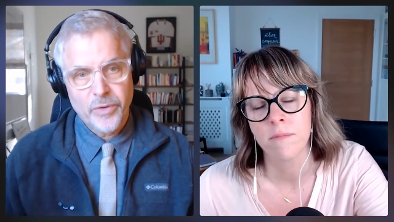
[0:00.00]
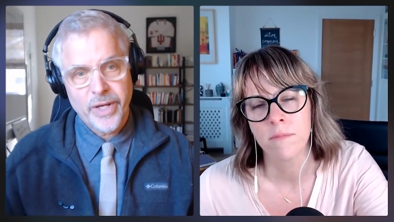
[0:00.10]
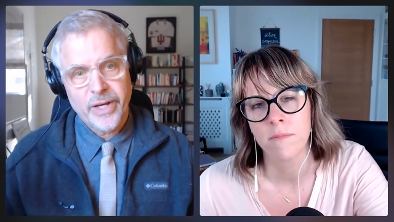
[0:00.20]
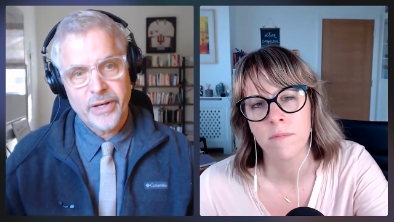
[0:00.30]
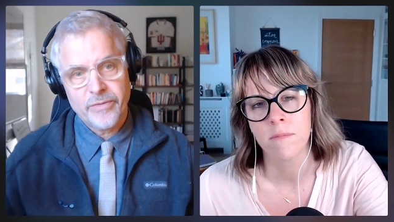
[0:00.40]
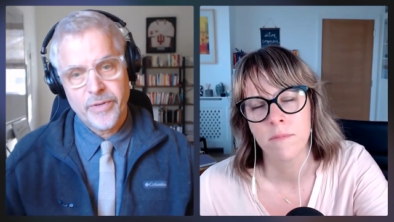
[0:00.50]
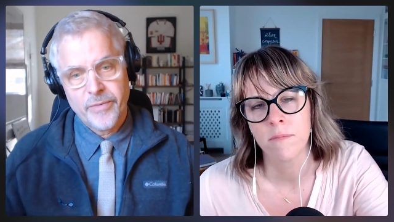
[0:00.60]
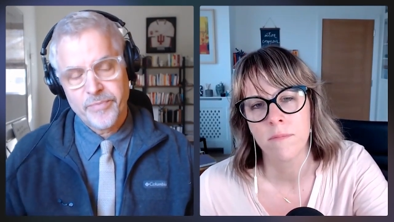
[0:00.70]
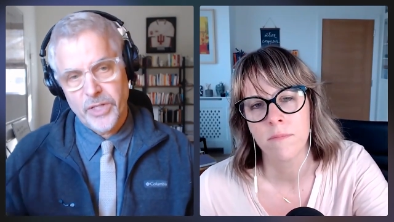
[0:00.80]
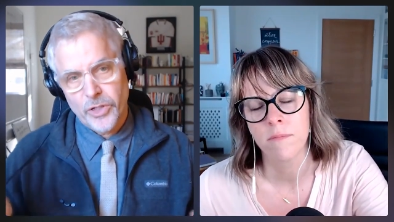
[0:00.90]
Speaker 1: you have
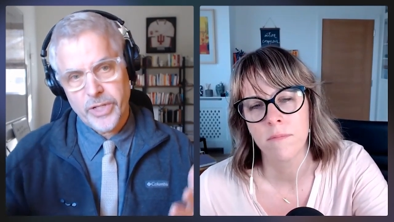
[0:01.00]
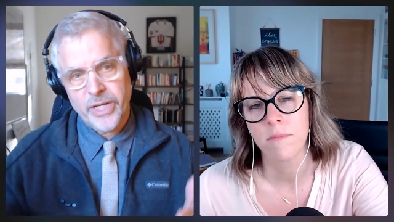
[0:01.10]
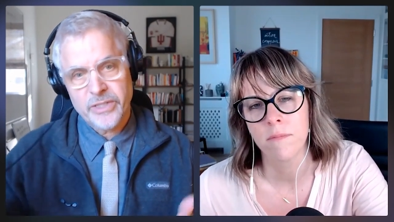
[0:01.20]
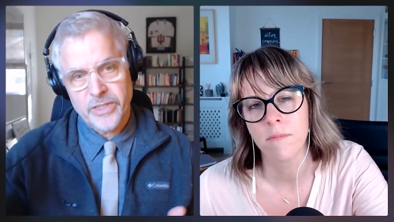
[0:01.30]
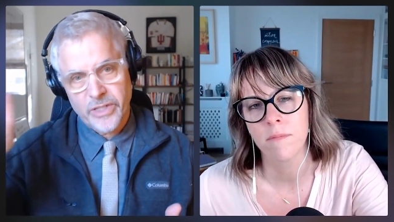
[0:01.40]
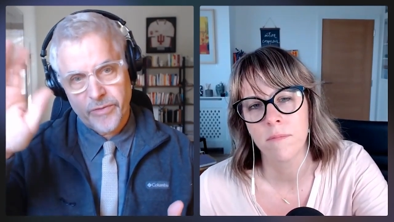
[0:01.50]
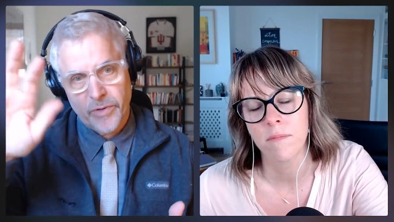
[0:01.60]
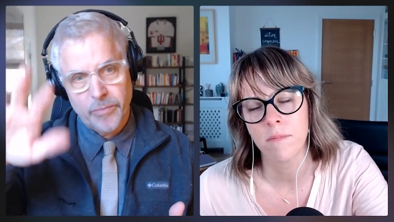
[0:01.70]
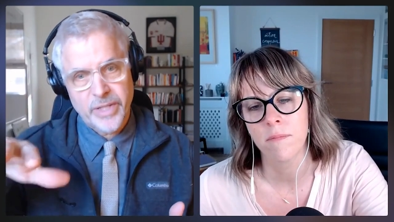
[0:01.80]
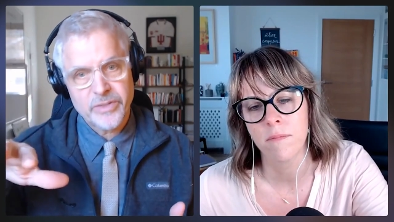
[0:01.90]
in your case, it's
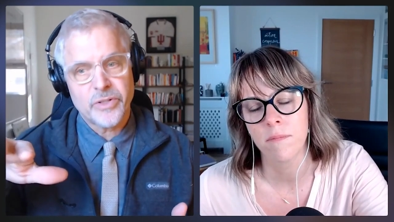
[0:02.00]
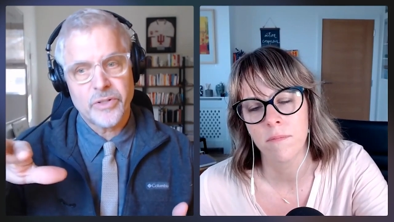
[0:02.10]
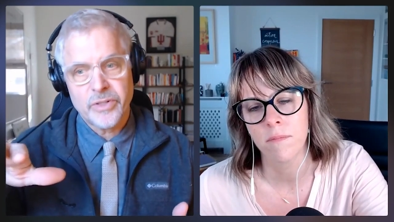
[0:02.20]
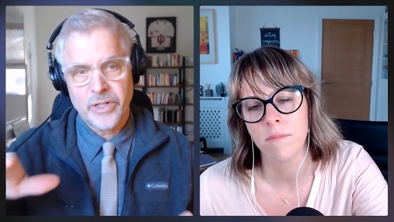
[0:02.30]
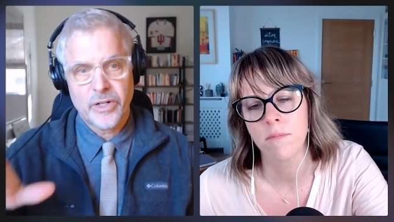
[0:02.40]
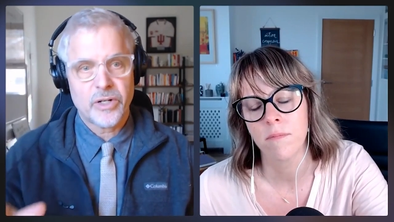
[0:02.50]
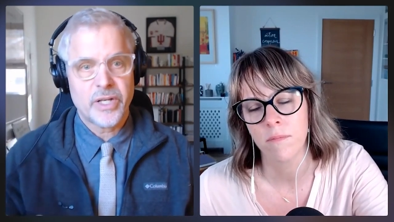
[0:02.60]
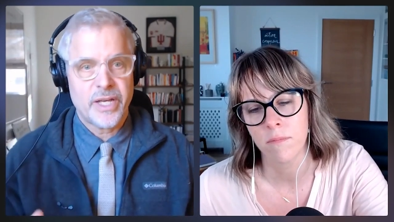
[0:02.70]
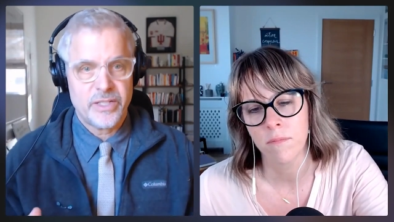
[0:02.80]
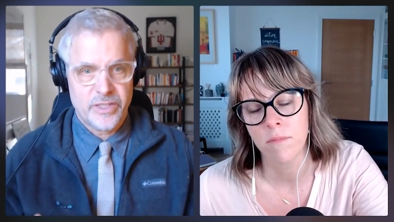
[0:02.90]
governmental. In our
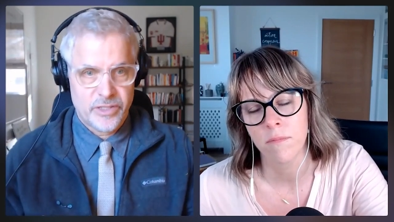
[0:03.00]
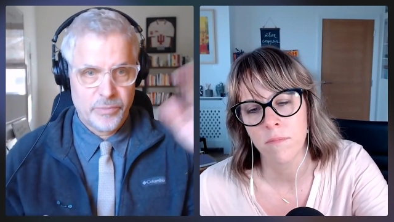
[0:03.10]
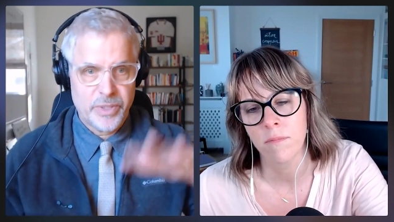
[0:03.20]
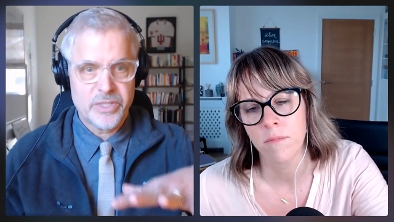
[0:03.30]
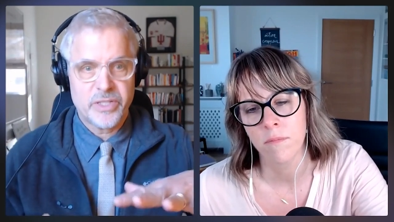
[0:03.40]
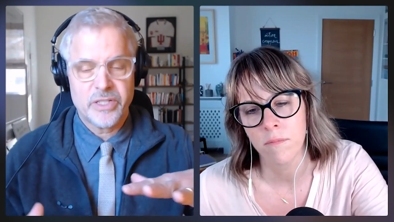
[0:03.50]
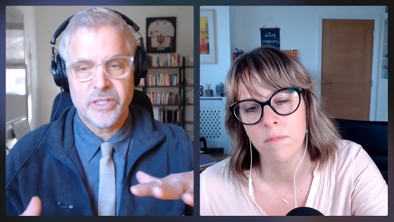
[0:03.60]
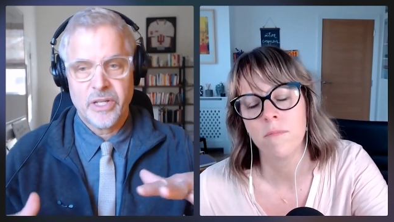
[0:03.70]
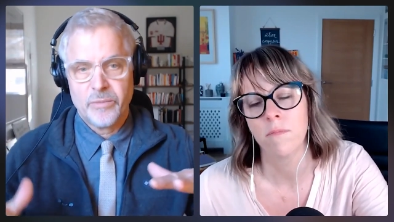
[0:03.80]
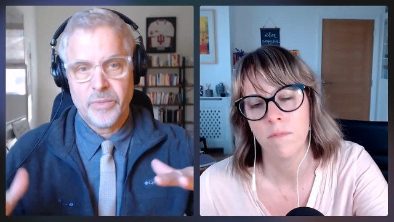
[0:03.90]
case, it's
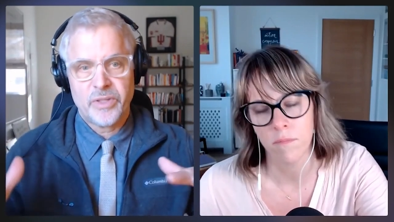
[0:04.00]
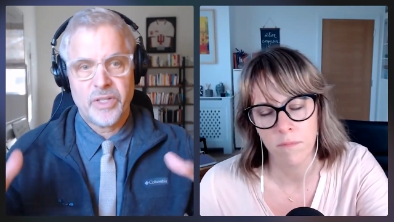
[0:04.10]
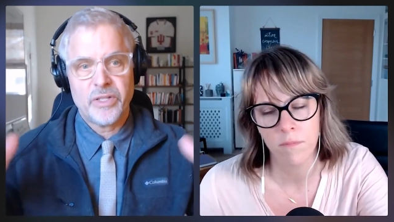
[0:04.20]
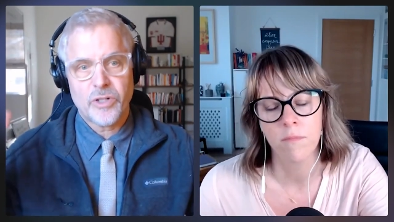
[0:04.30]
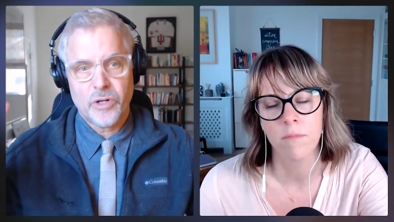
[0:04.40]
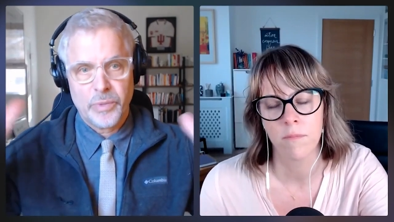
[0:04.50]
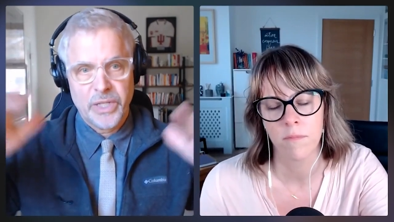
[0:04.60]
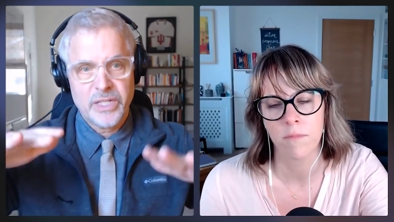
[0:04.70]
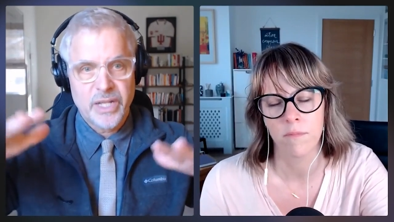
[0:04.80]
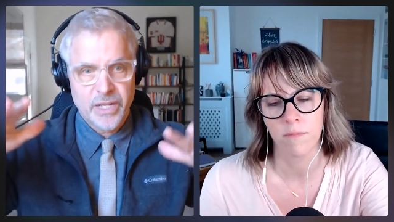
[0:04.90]
business. Mm-hmm. But these are
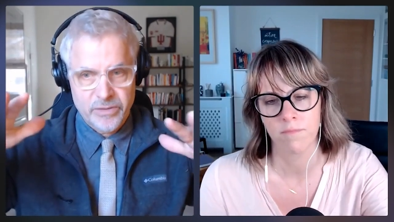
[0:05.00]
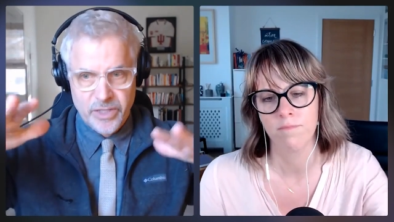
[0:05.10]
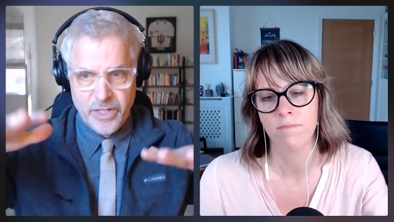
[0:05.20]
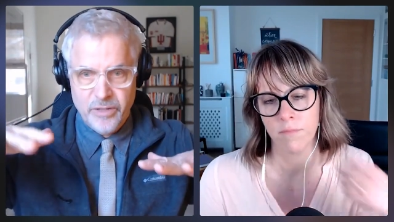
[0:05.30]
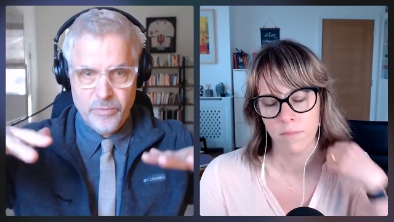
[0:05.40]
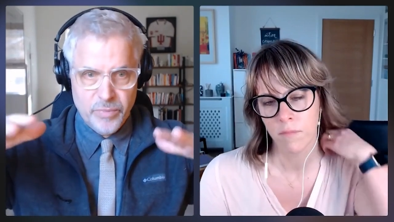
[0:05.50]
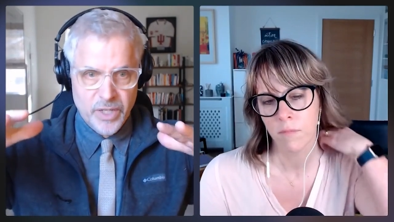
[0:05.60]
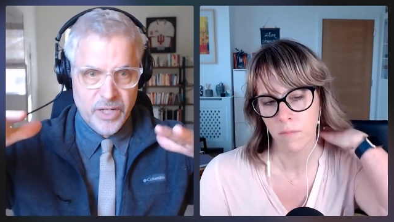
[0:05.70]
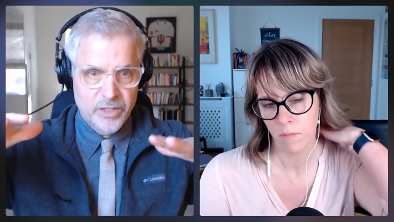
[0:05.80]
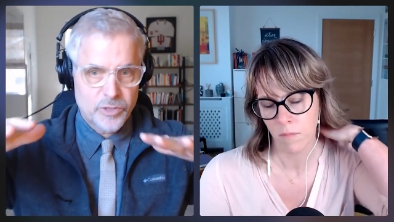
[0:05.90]
bean counting,
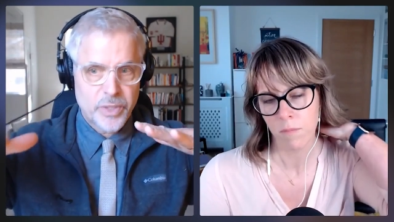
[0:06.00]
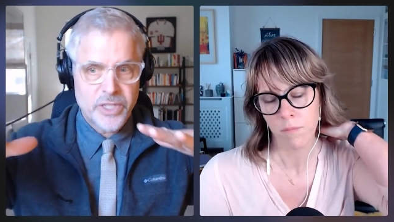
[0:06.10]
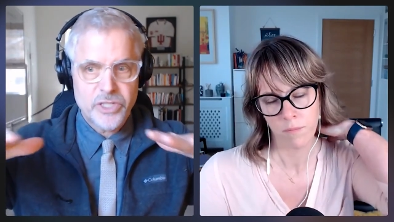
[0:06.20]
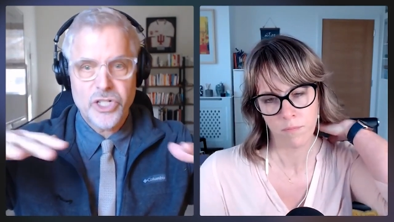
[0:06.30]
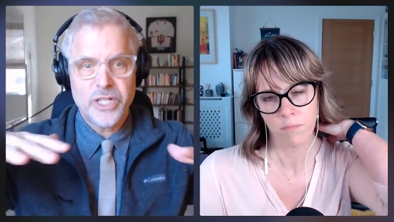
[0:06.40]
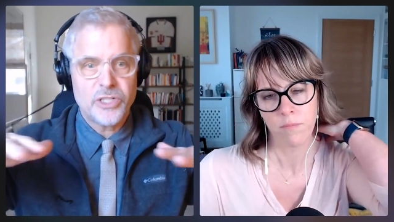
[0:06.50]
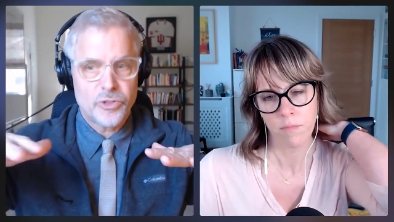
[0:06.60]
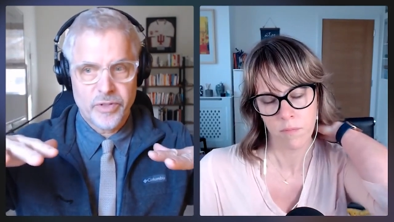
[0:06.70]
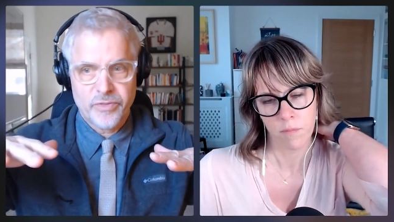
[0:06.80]
uh, spreadsheet